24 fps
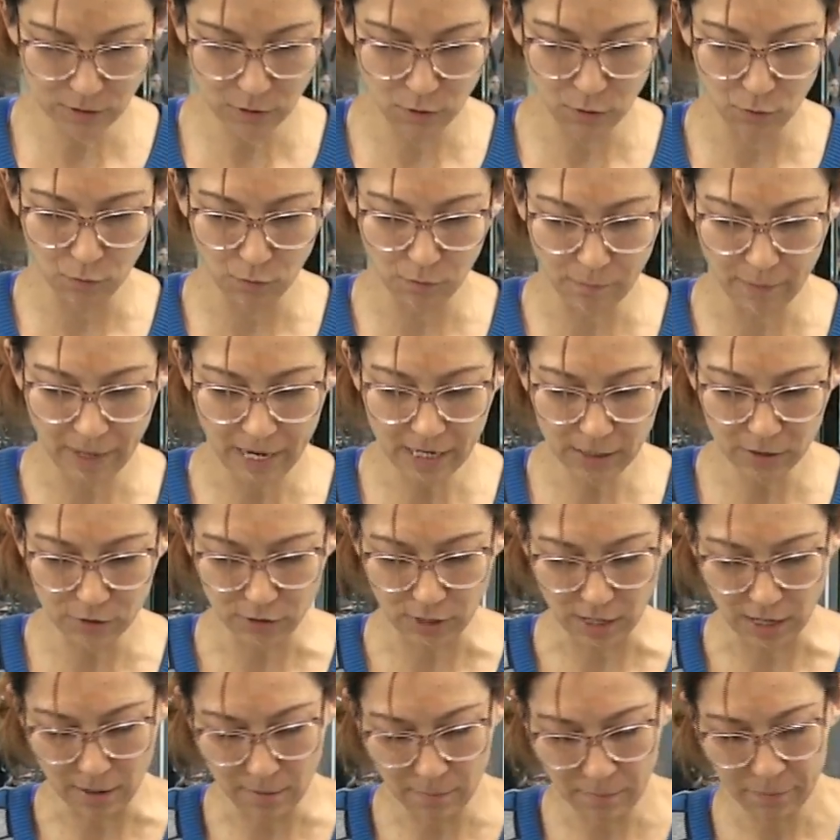cool
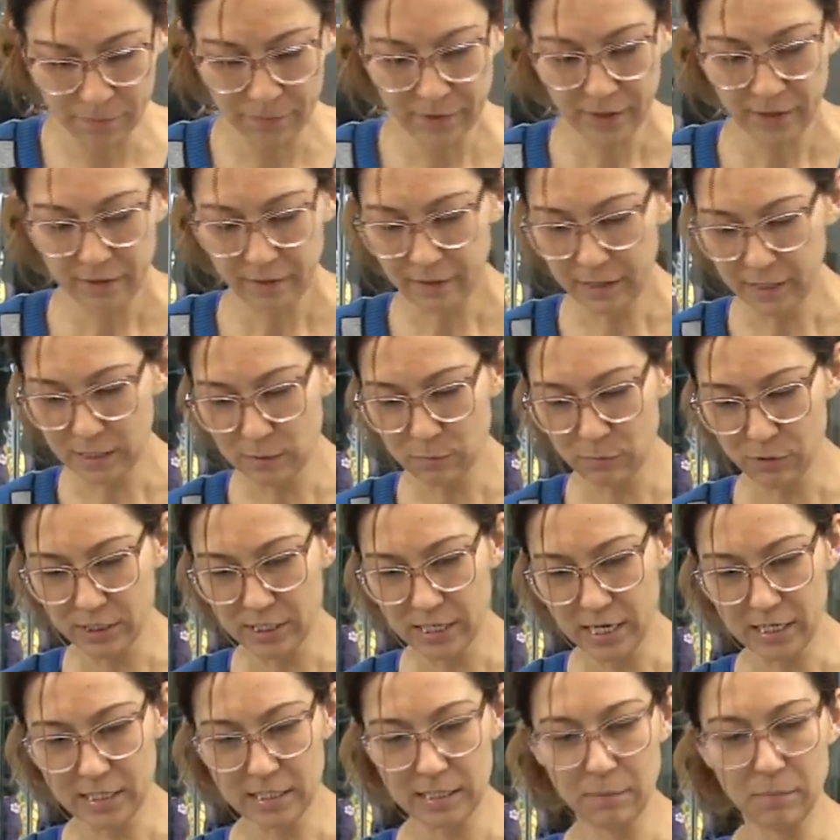backdrop that is
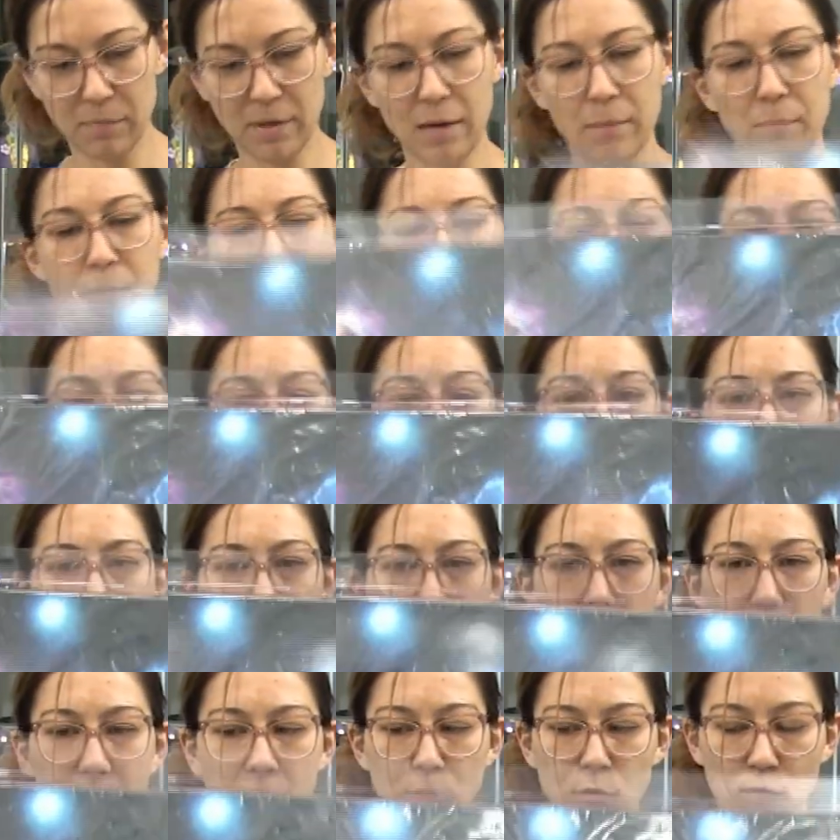protected by
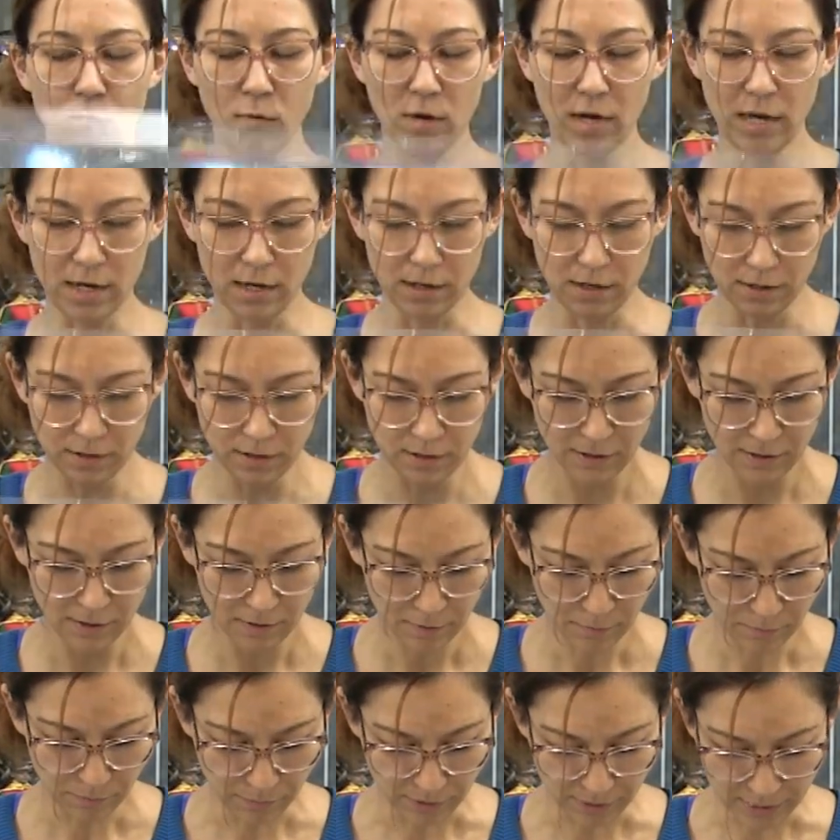plastic as well,
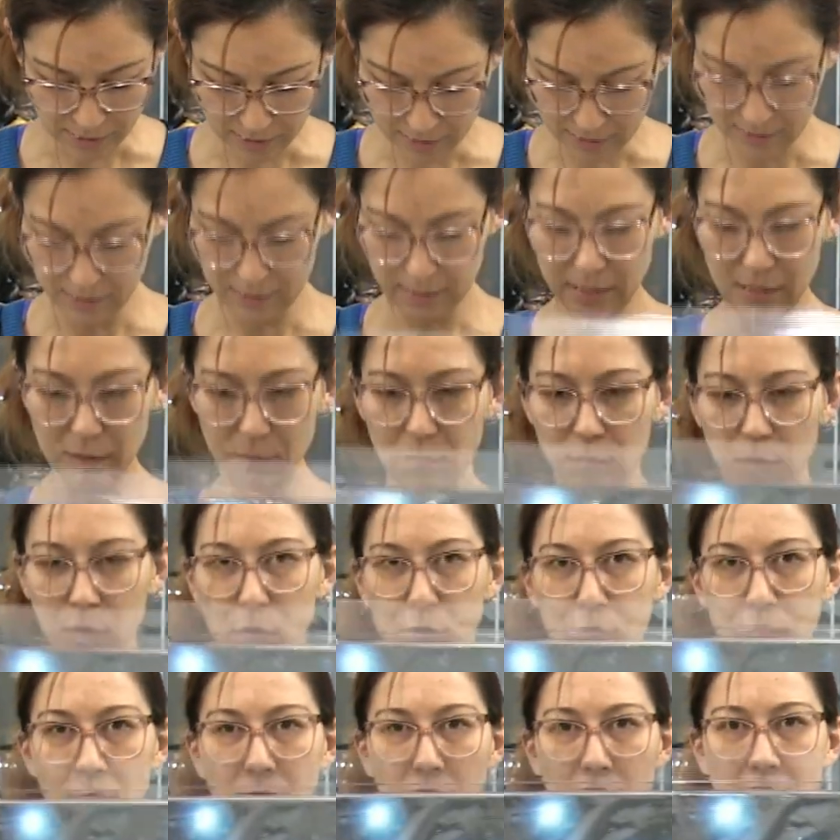but it
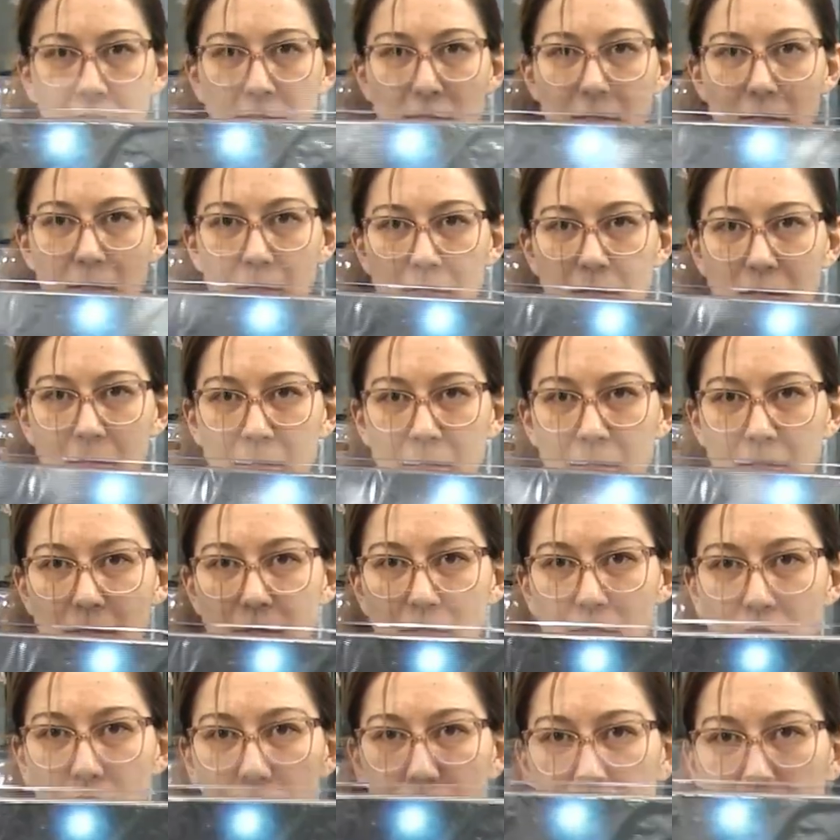moves.
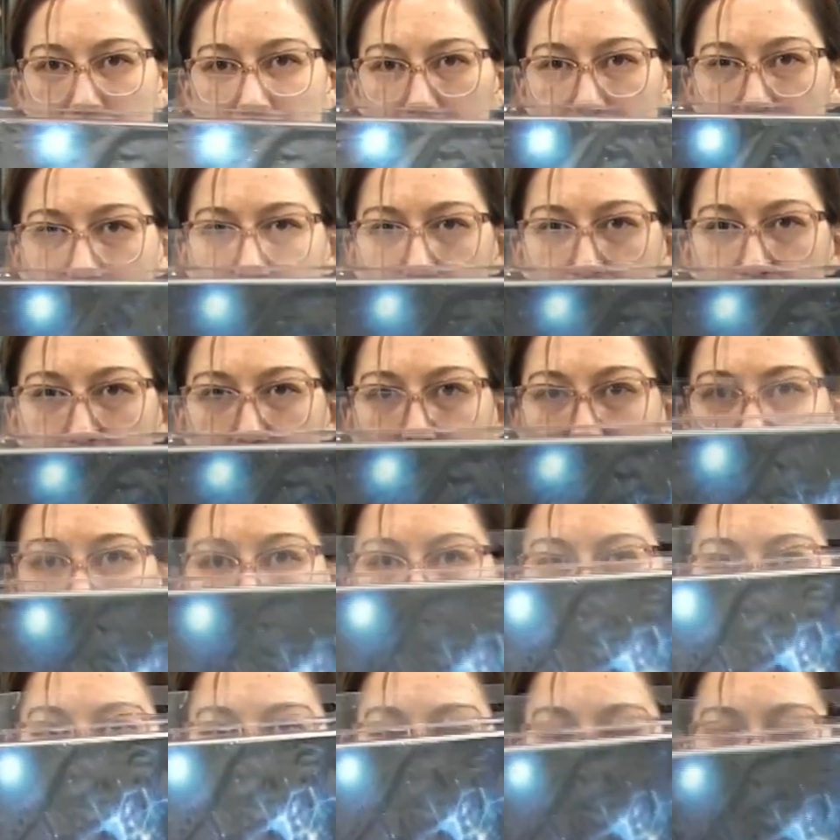So you can see the jump
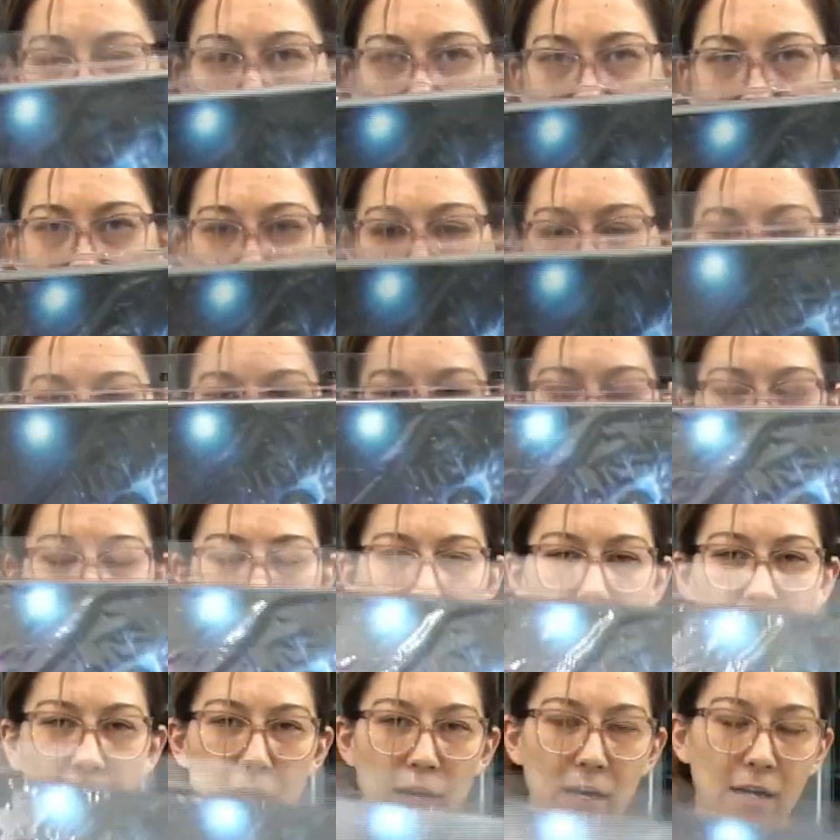points
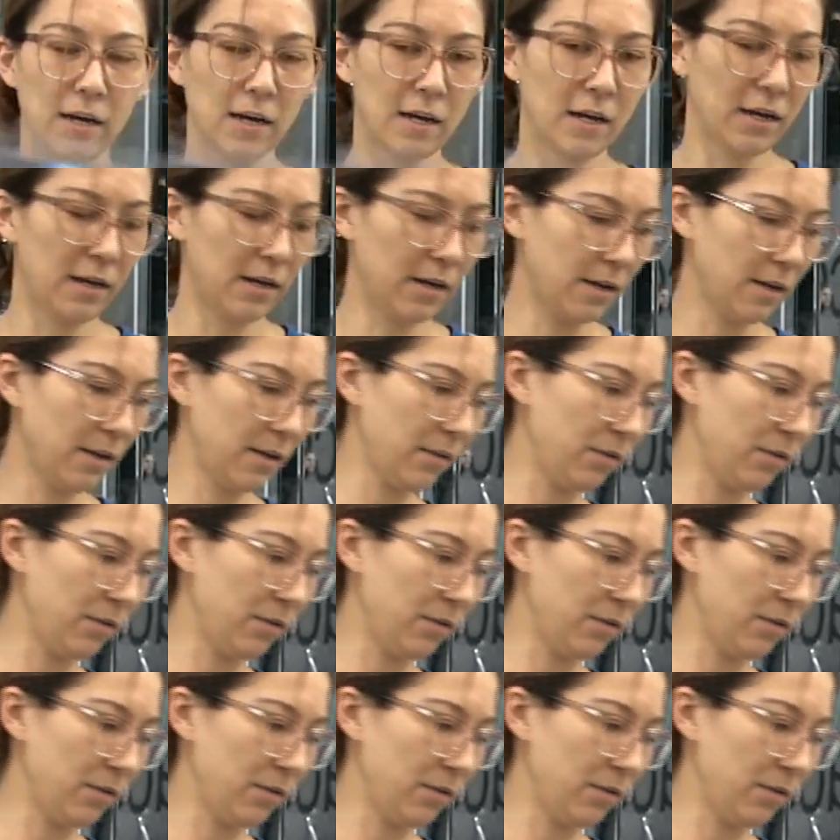that